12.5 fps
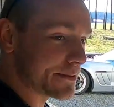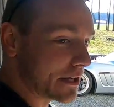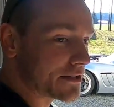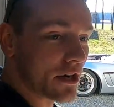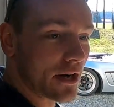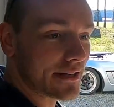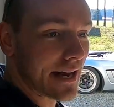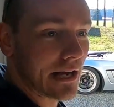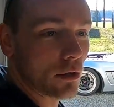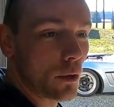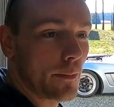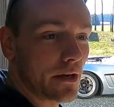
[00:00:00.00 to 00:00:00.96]
I'll turn it down a
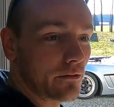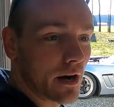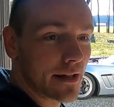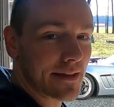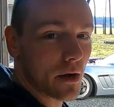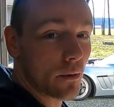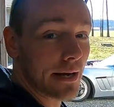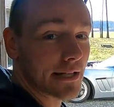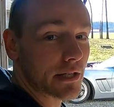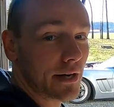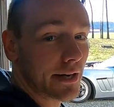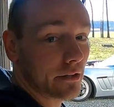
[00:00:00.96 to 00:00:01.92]
little bit, run it that way
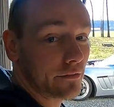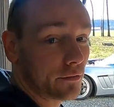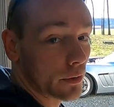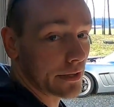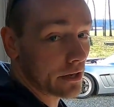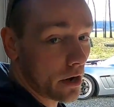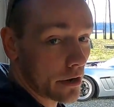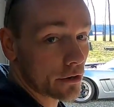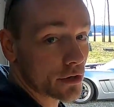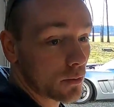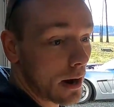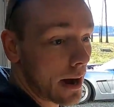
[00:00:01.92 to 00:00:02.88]
so I can afford the auto
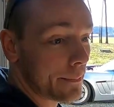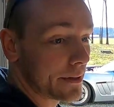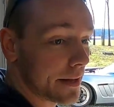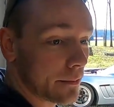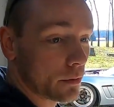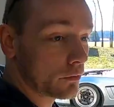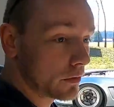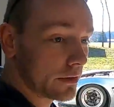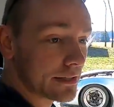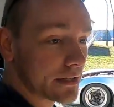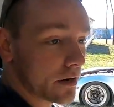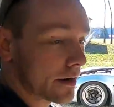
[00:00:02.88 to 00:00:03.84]
swap, and then we'll really
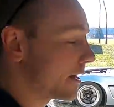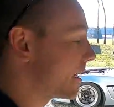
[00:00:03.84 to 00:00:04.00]
turn it